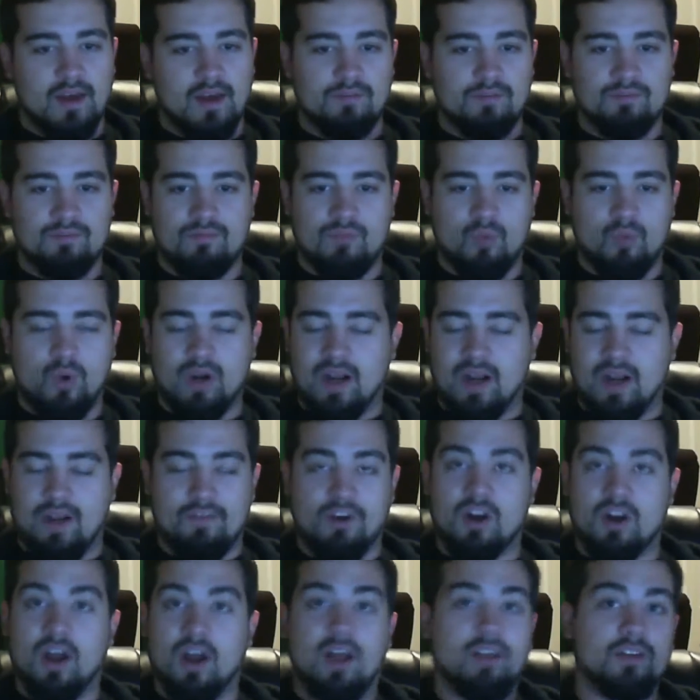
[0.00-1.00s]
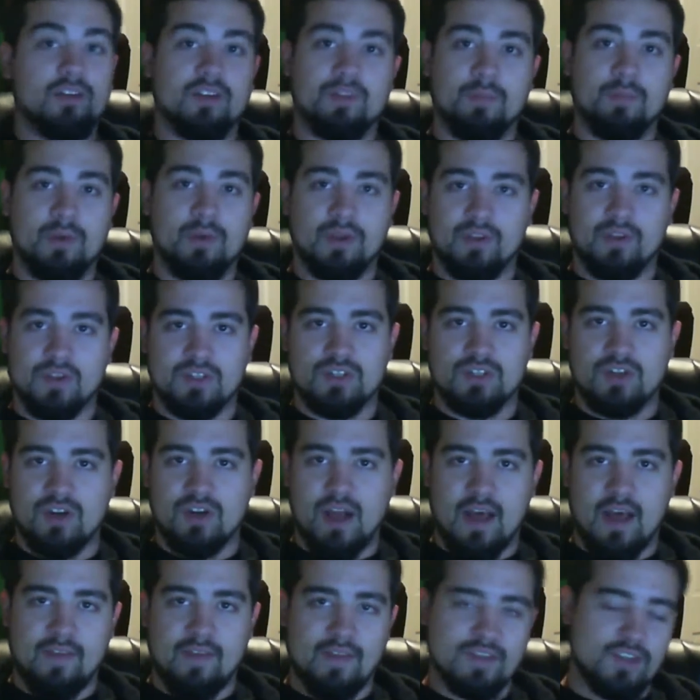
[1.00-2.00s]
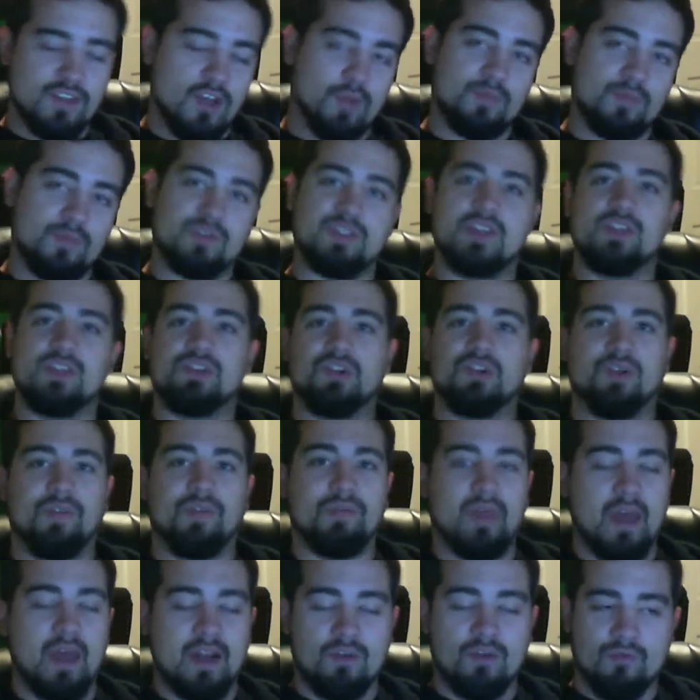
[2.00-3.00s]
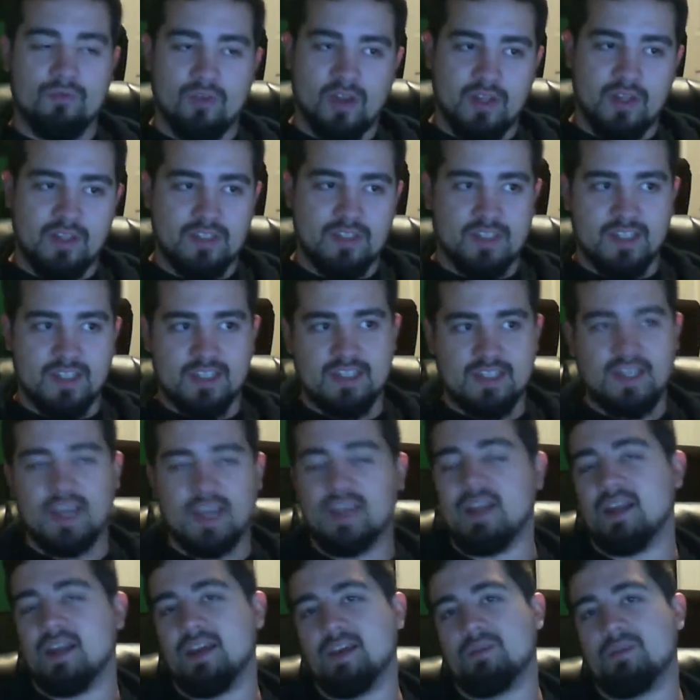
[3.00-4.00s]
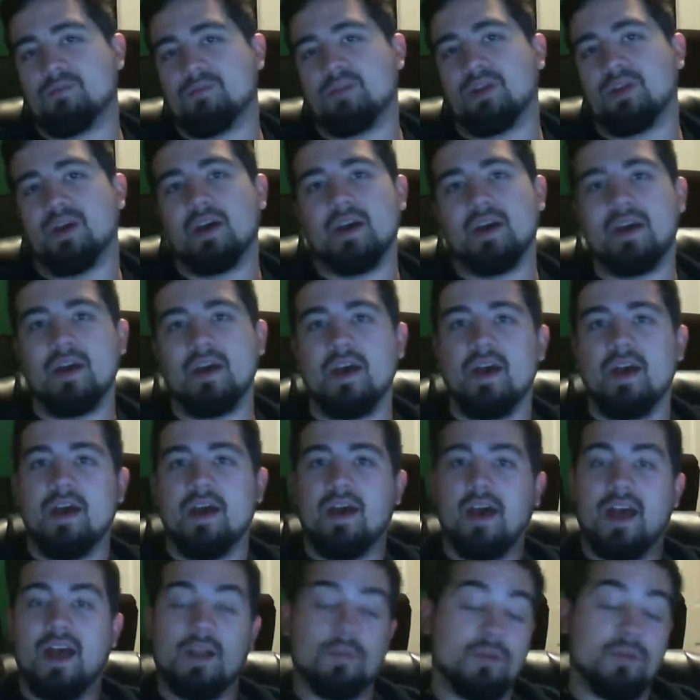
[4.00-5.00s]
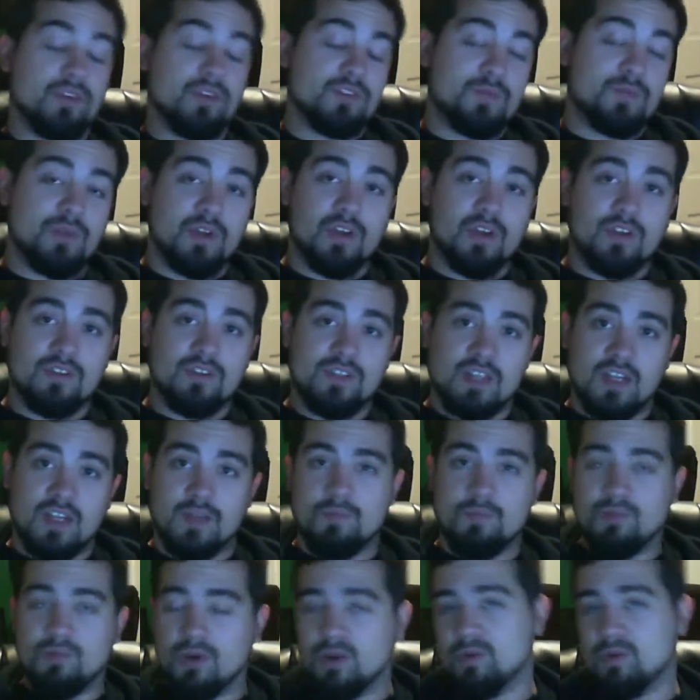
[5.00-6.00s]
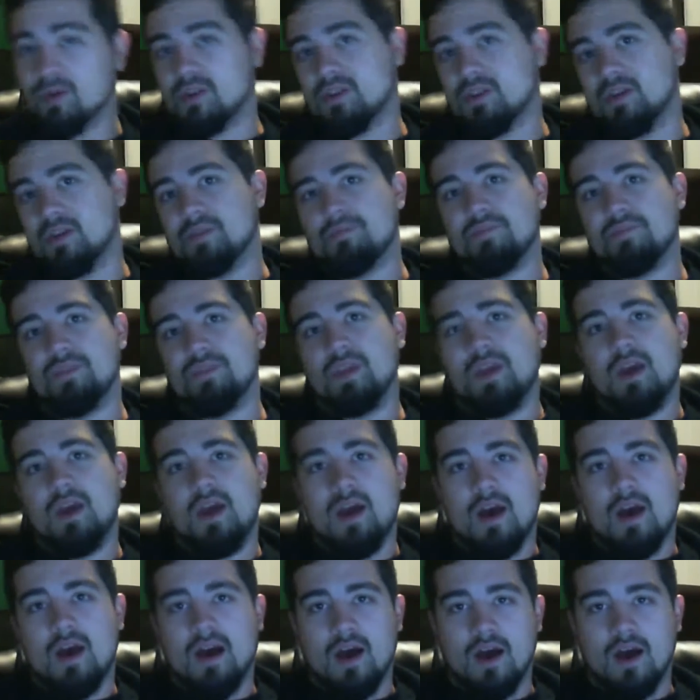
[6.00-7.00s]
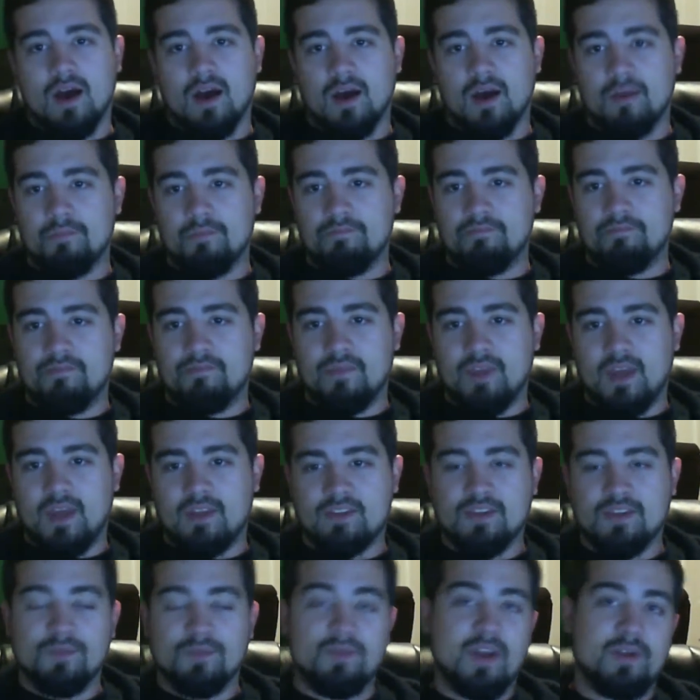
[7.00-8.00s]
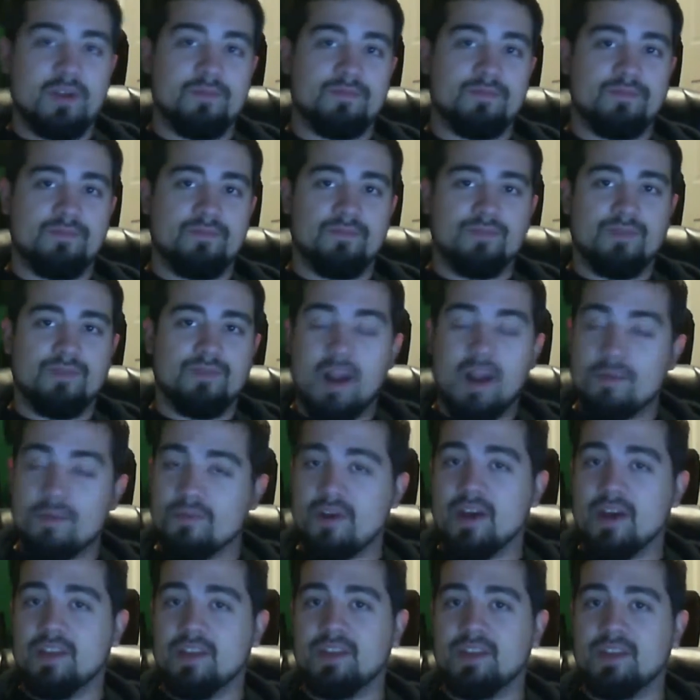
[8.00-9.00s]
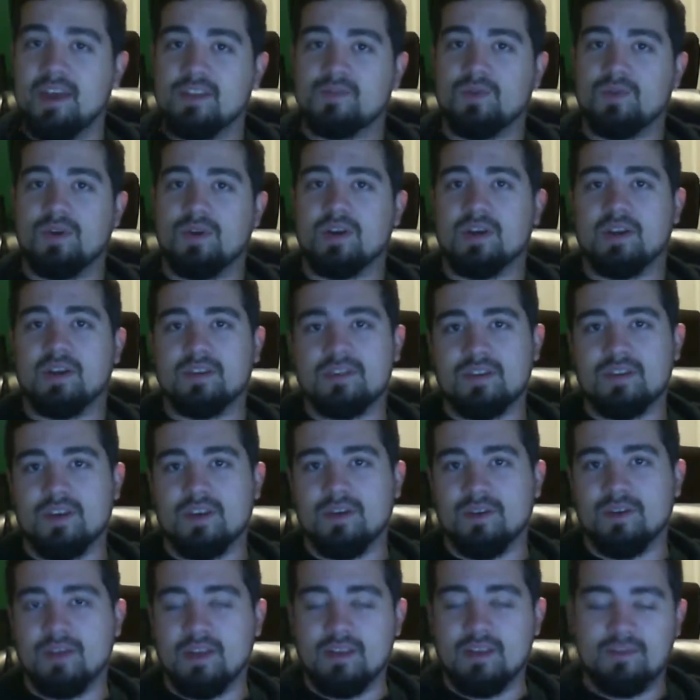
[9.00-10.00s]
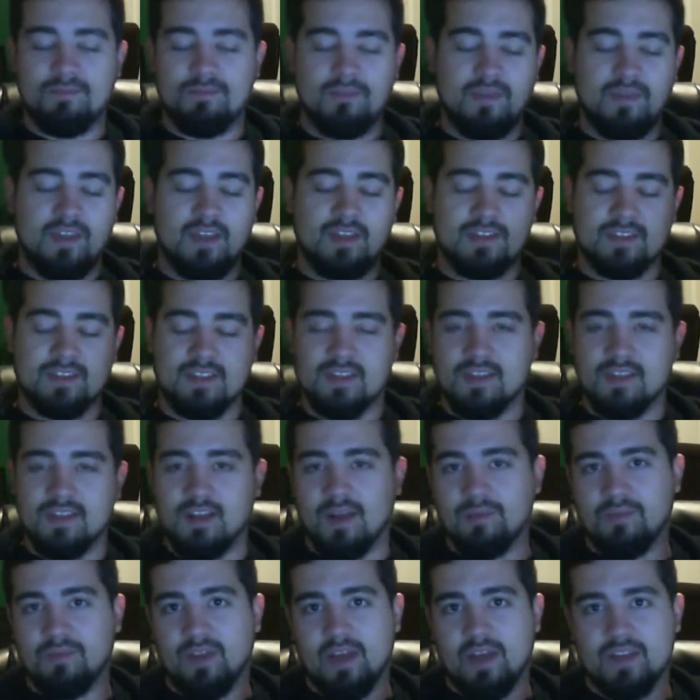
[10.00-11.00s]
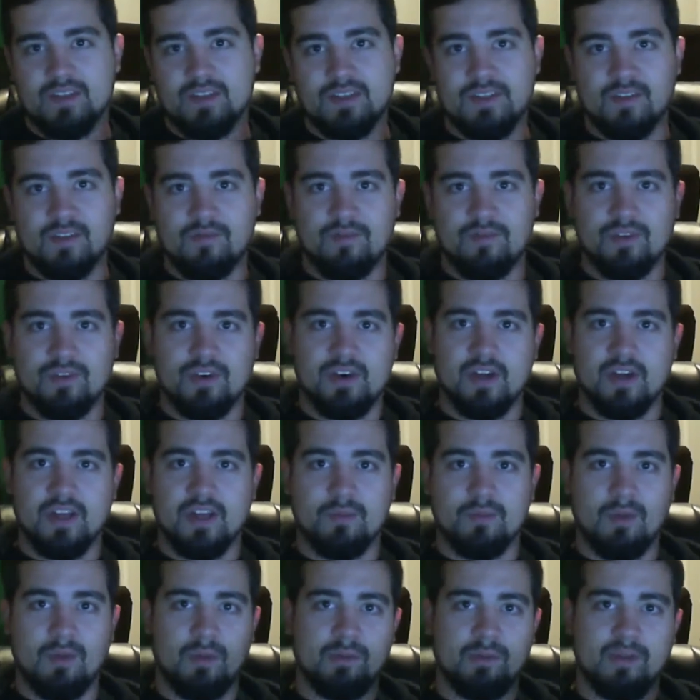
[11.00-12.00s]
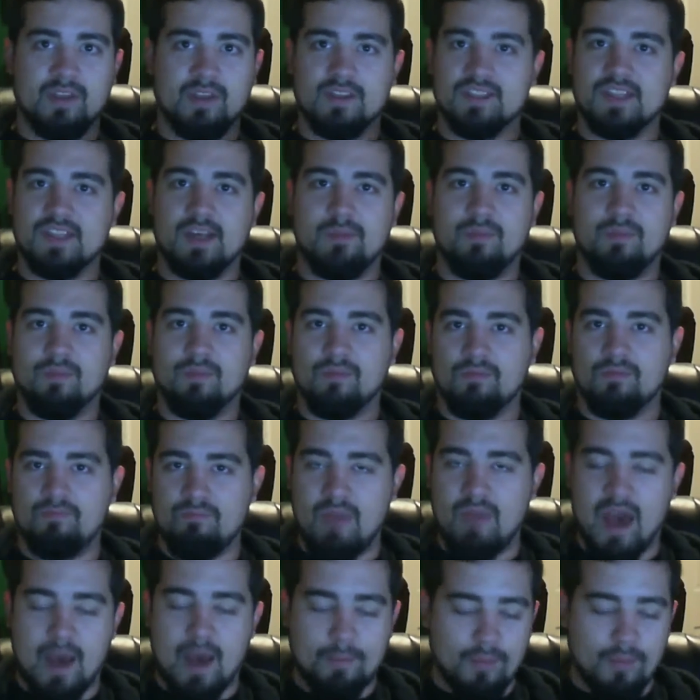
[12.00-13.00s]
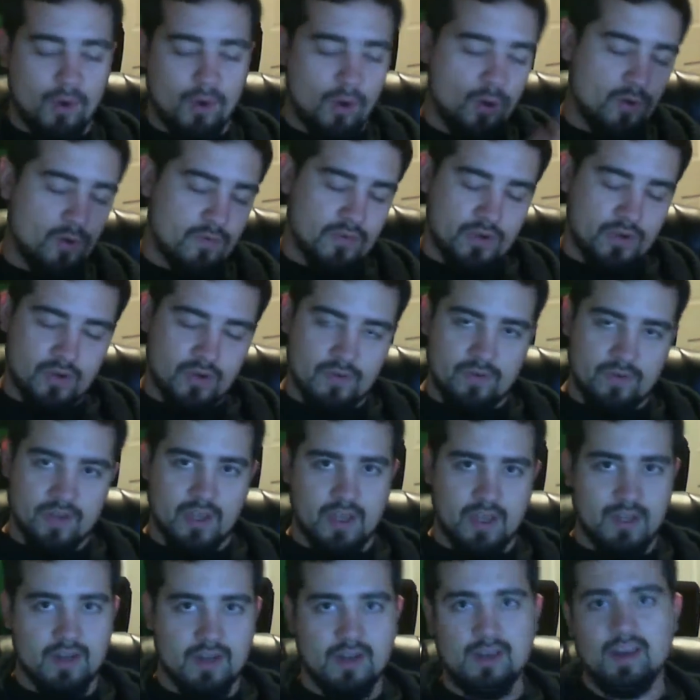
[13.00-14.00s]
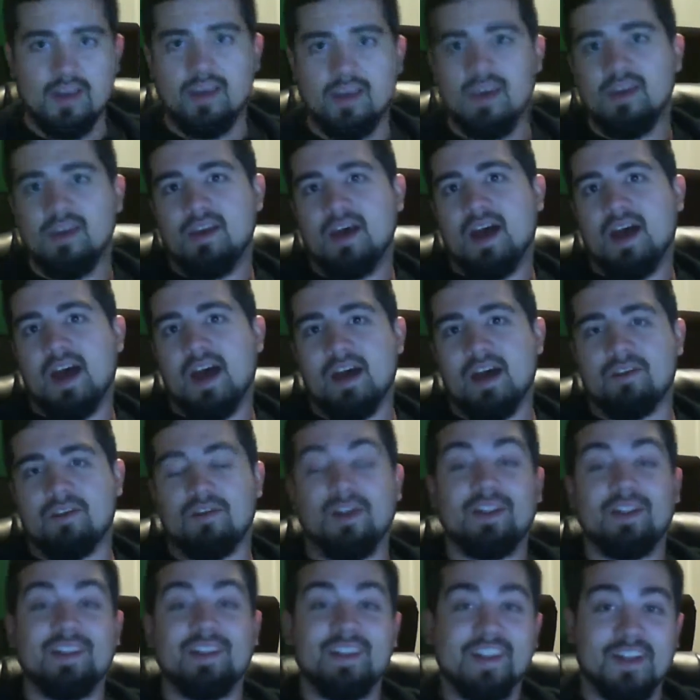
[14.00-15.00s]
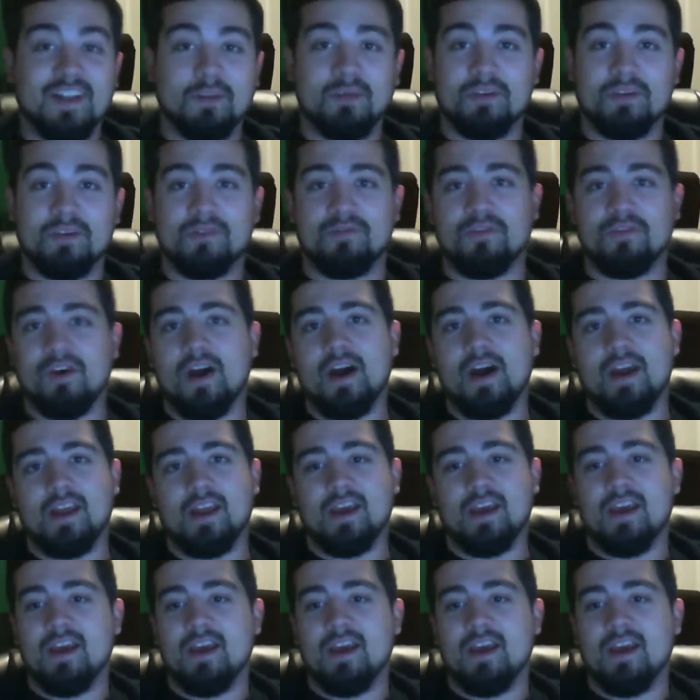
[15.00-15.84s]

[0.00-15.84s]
whatever color the buildings turn out, that's all procedural, and it runs the second I hit play, and it builds a pretty good city pretty quickly. And so I'm kind of proud that that's working, so it means that I'm less infuriated by playing the same map over and over again. I have a little bit of variety.